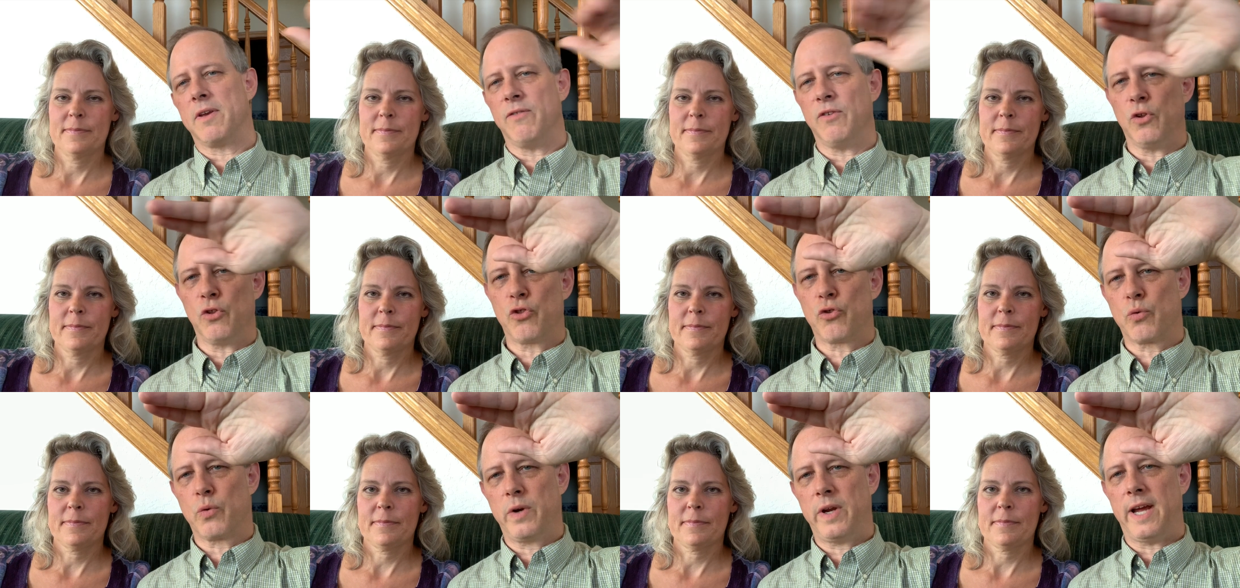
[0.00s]
Speaker 1: give you
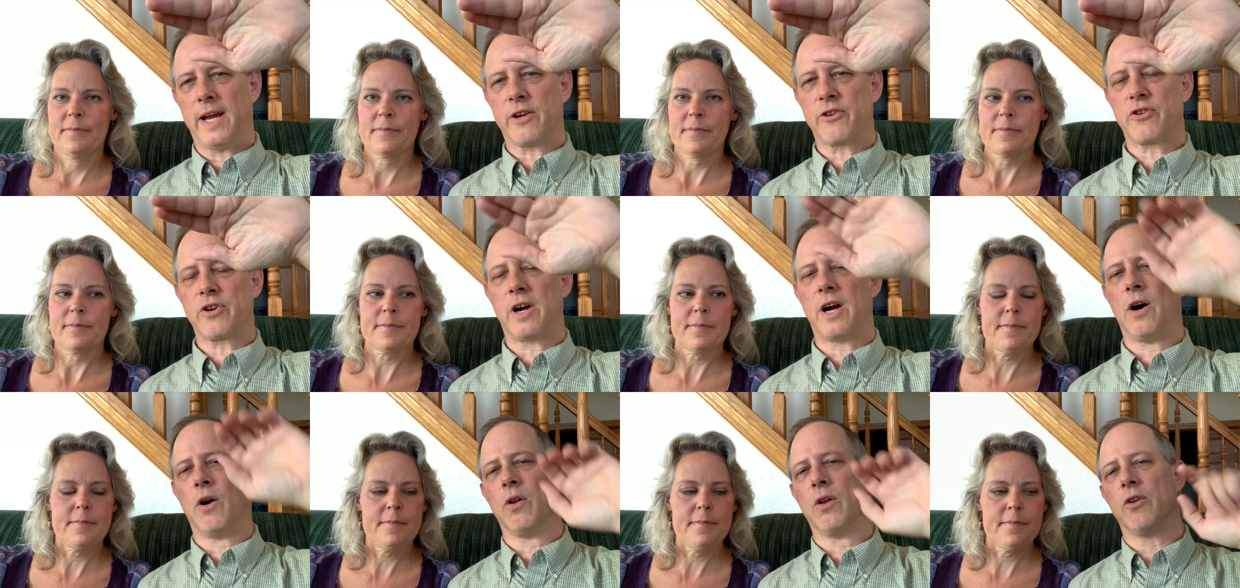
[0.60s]
three extra
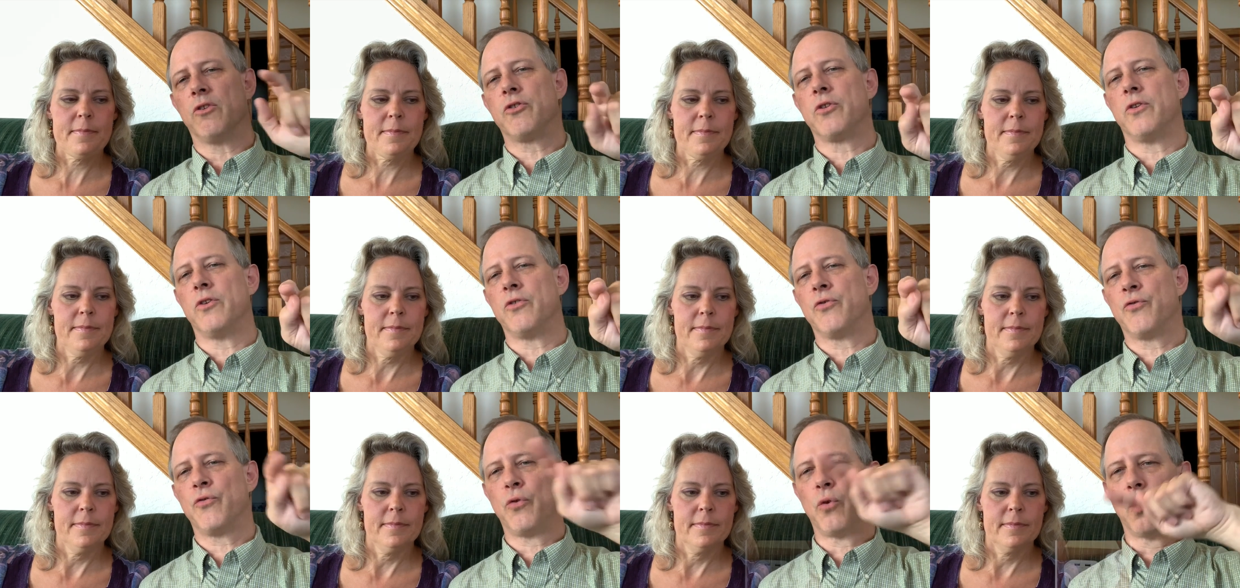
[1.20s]
outlets. So there's
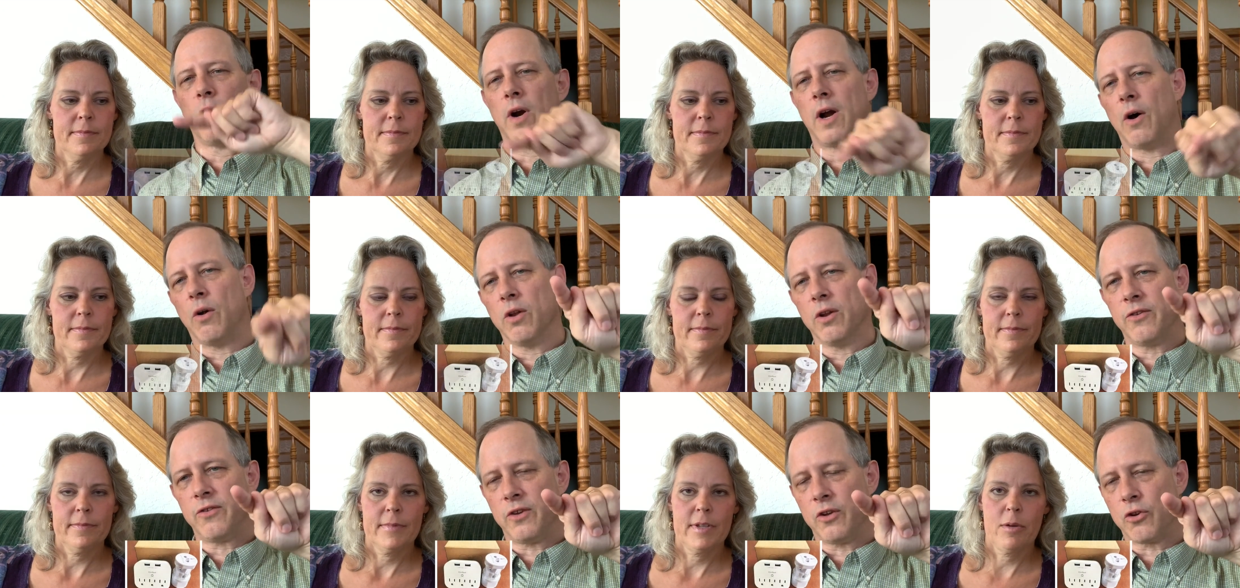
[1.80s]
four
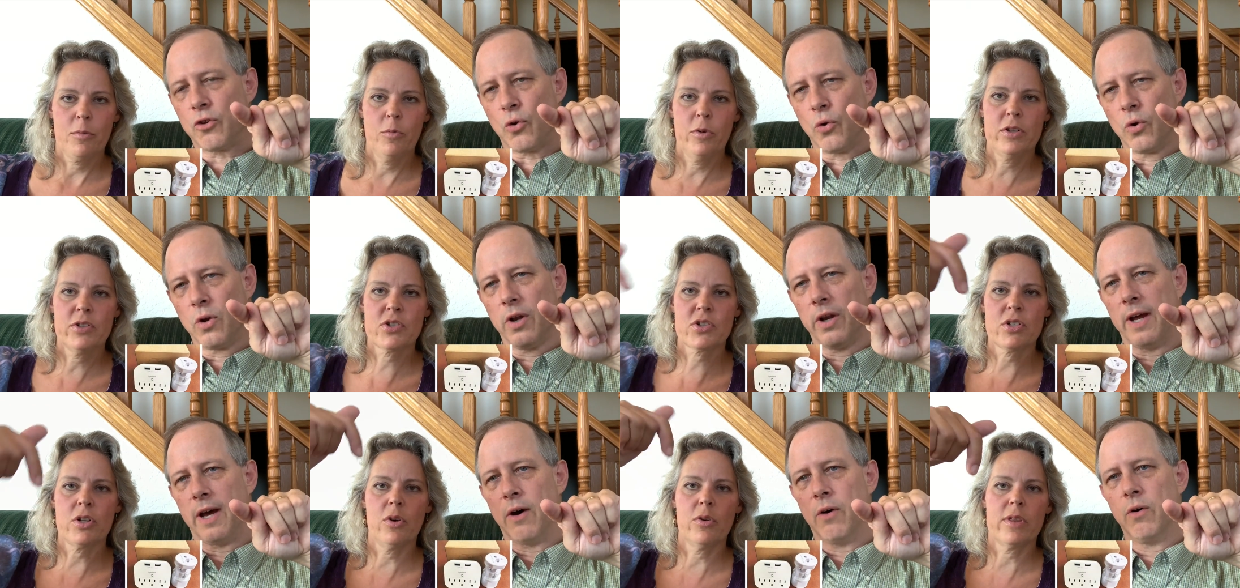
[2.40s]
outlets in total we'll
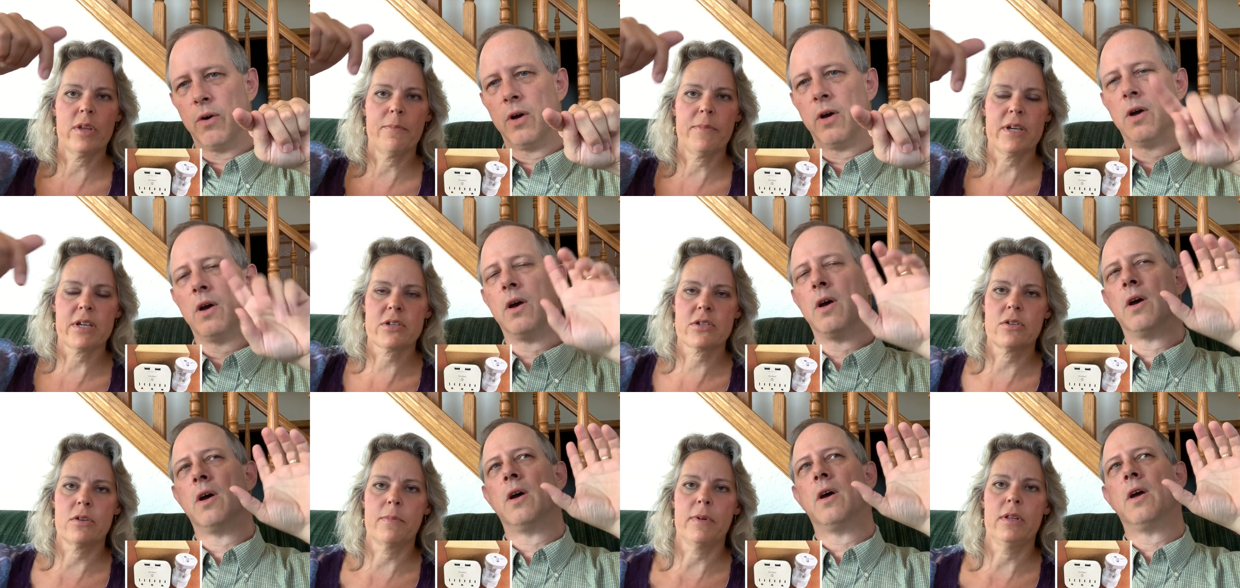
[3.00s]
show now. the
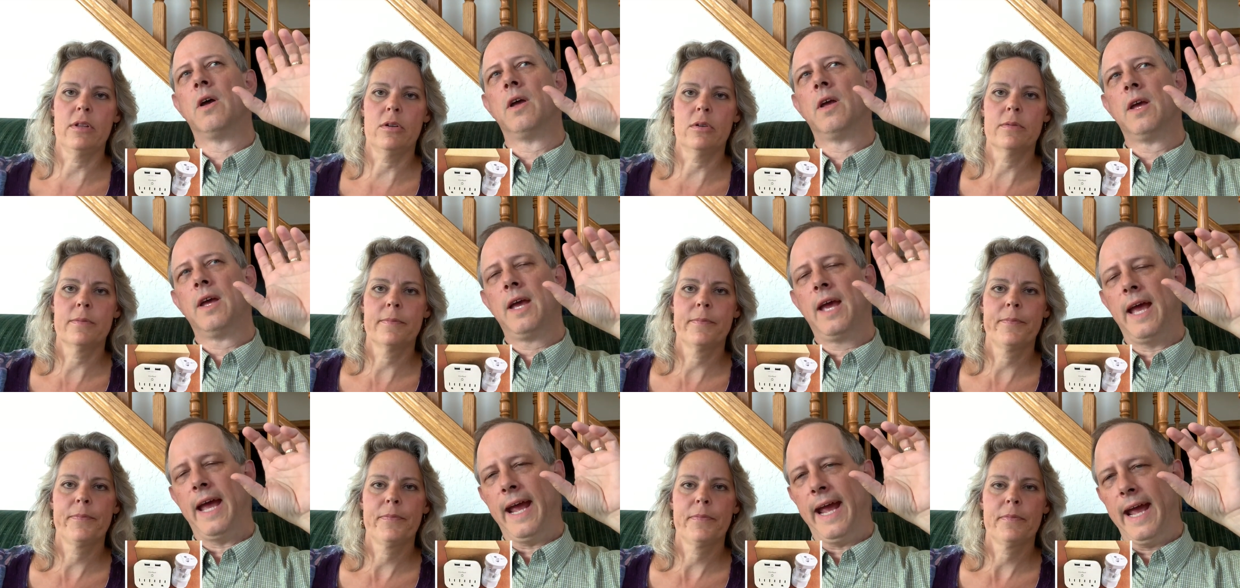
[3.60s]
Speaker 2: picture below.
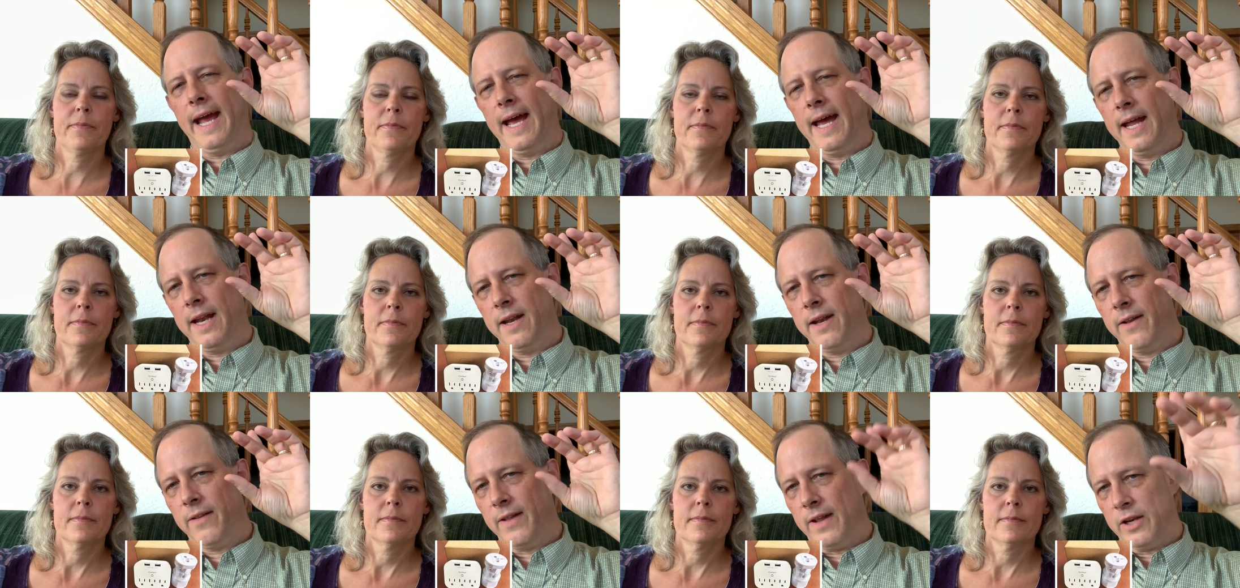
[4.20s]

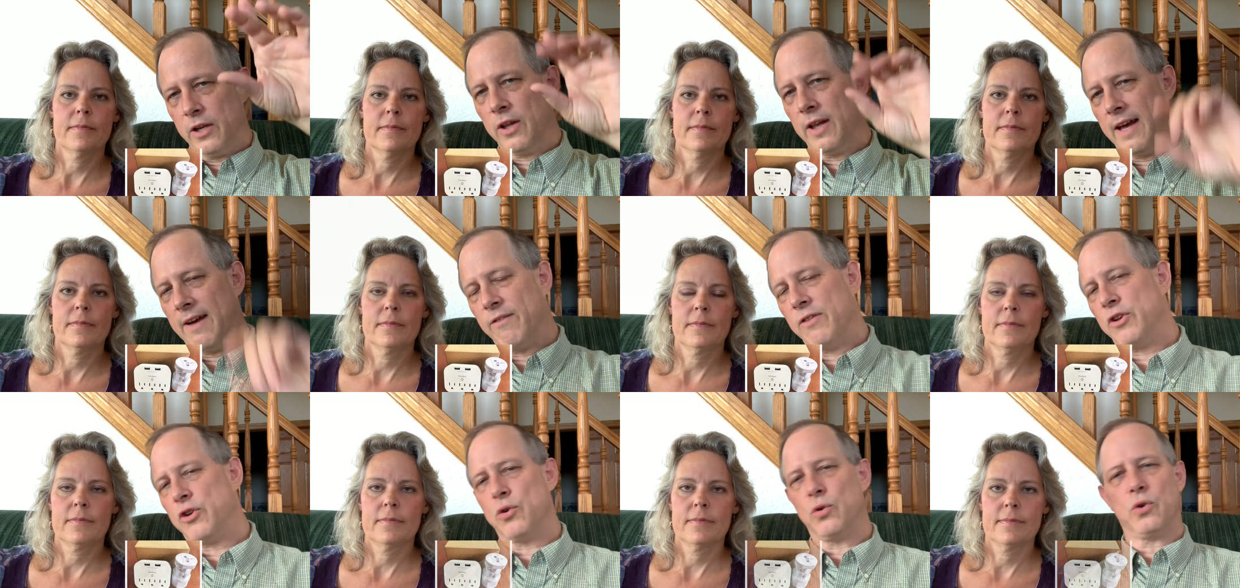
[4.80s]
Speaker 1: And then you'll
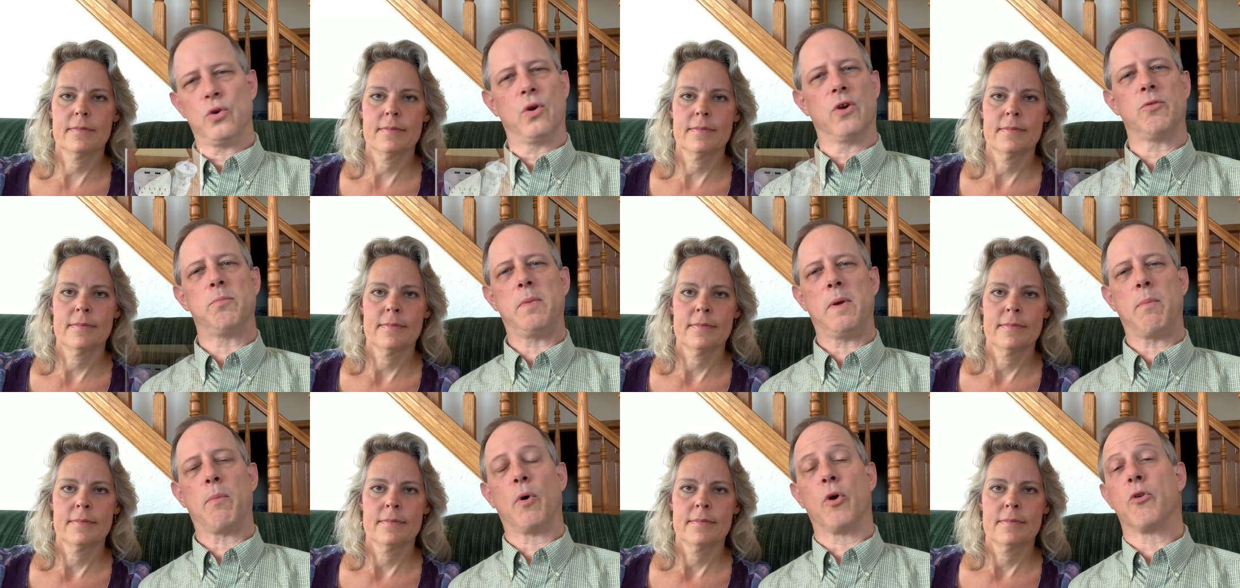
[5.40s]
have the two
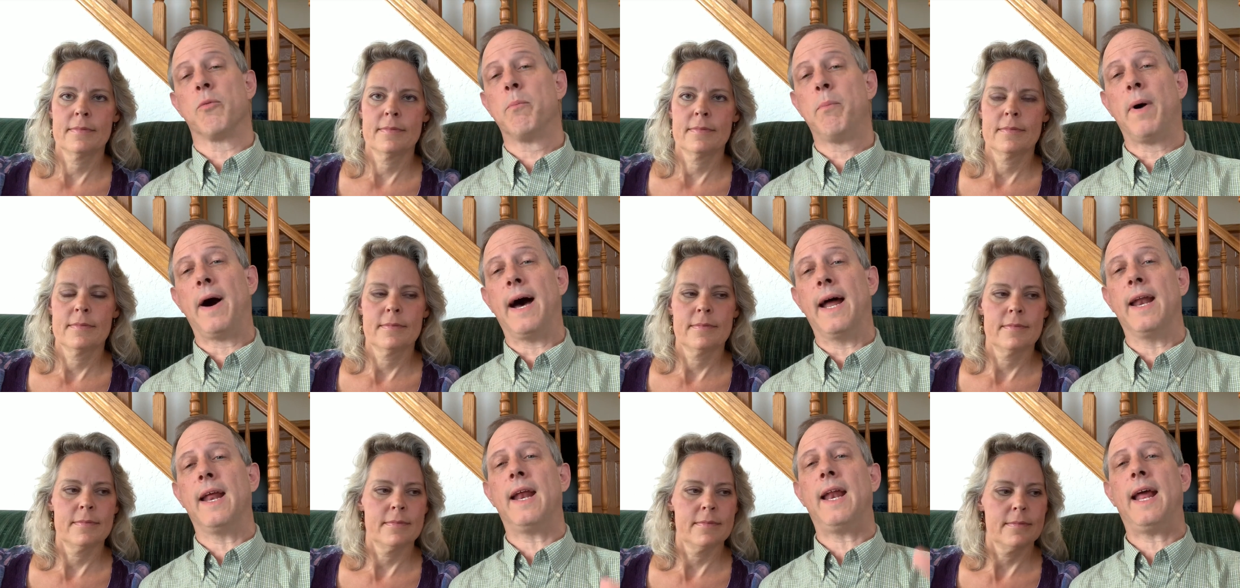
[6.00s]
USB ports.
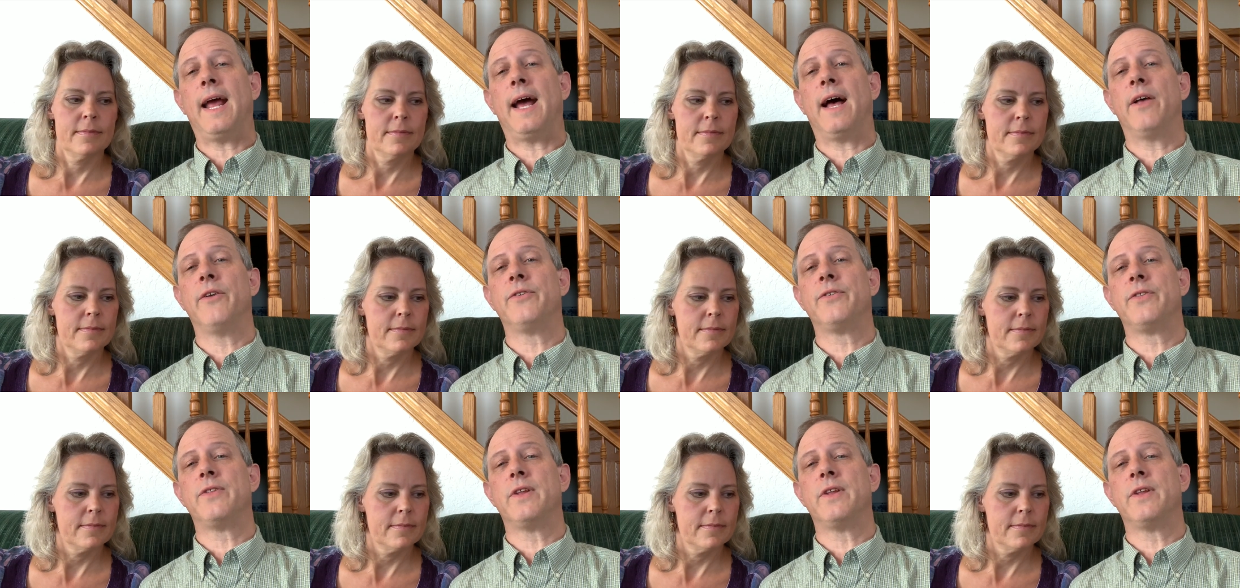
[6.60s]
But it has